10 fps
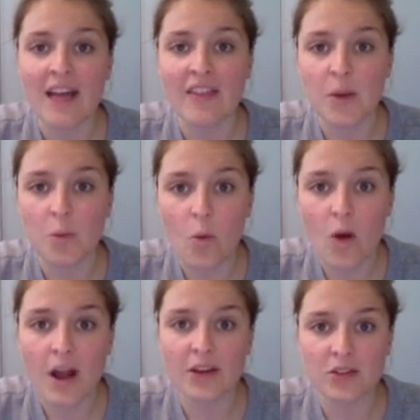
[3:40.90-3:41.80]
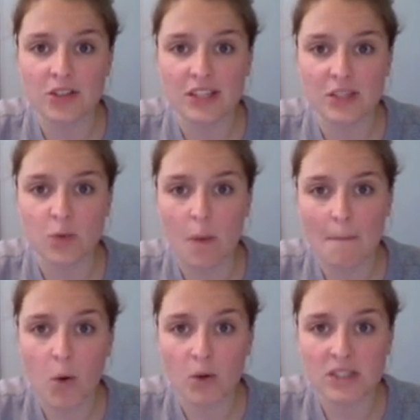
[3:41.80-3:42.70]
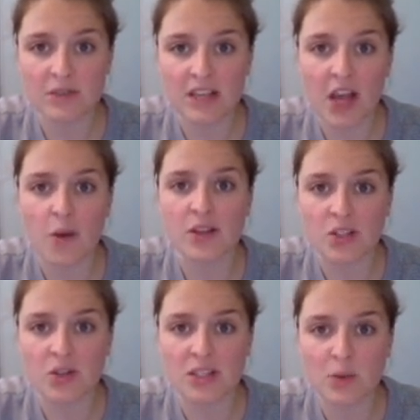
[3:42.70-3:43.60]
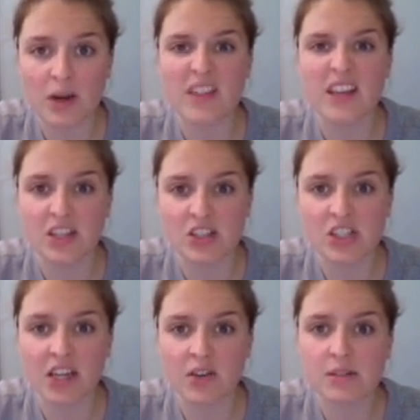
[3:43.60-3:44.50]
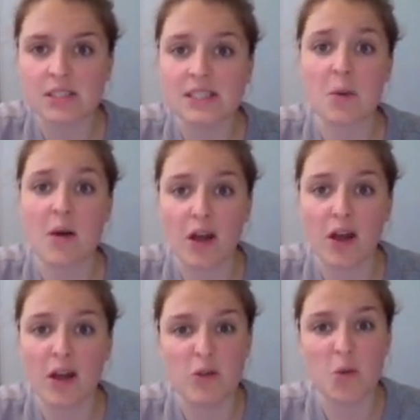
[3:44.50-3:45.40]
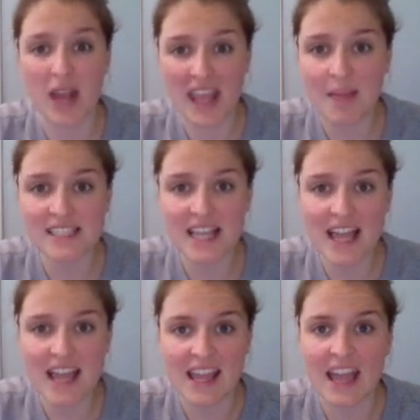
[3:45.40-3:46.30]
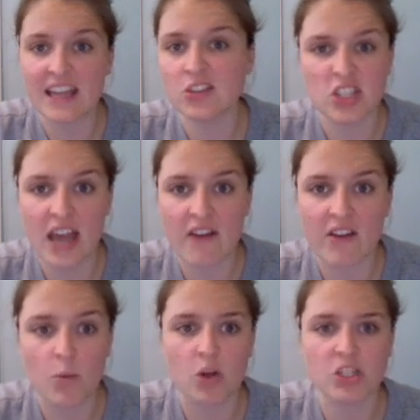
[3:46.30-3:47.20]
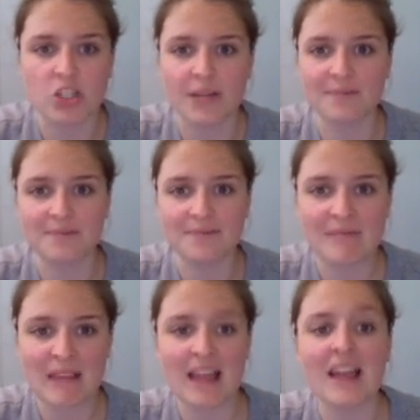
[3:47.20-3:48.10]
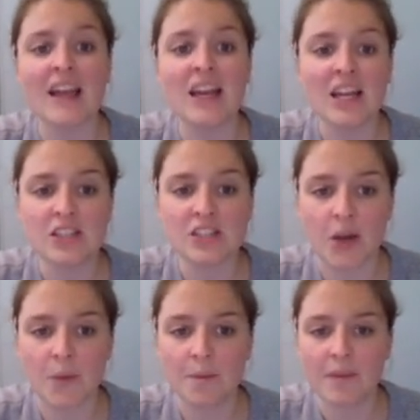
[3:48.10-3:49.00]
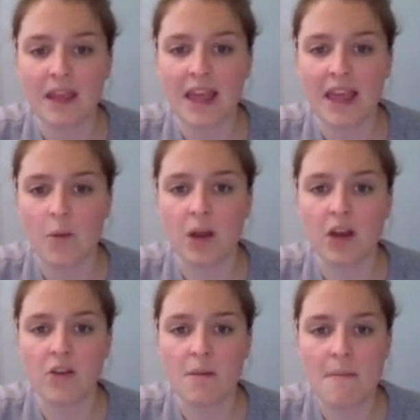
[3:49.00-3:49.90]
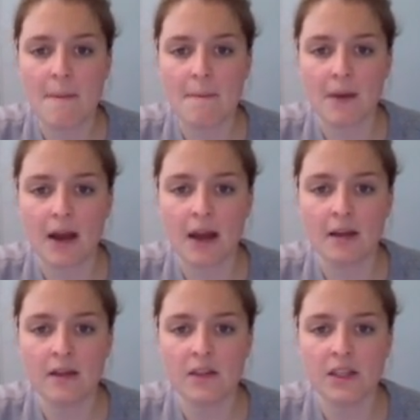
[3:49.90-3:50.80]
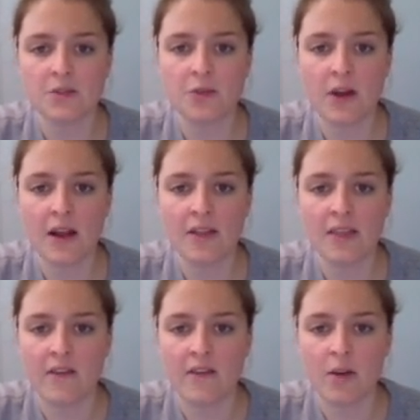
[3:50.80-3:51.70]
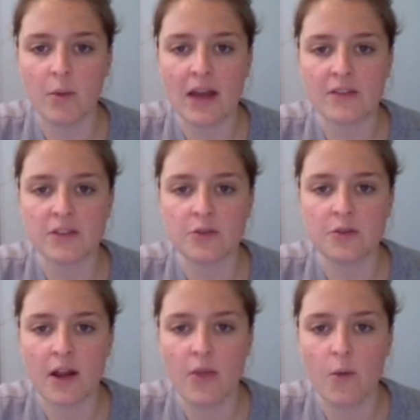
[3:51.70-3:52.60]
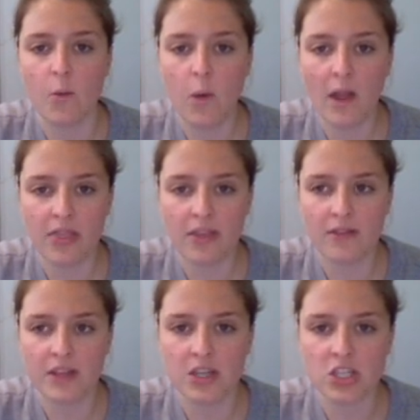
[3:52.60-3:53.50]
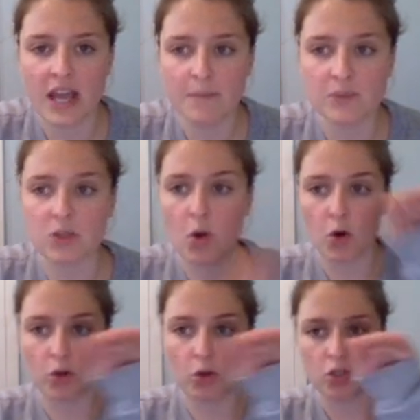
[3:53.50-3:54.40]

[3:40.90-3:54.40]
then why not do this one? Pause the video and do this one, and then you can check your answers. However, if you want to hear me say it again, just carry on watching. So again, we're going to remember that to find the area, we have to find the width of the shape, so across the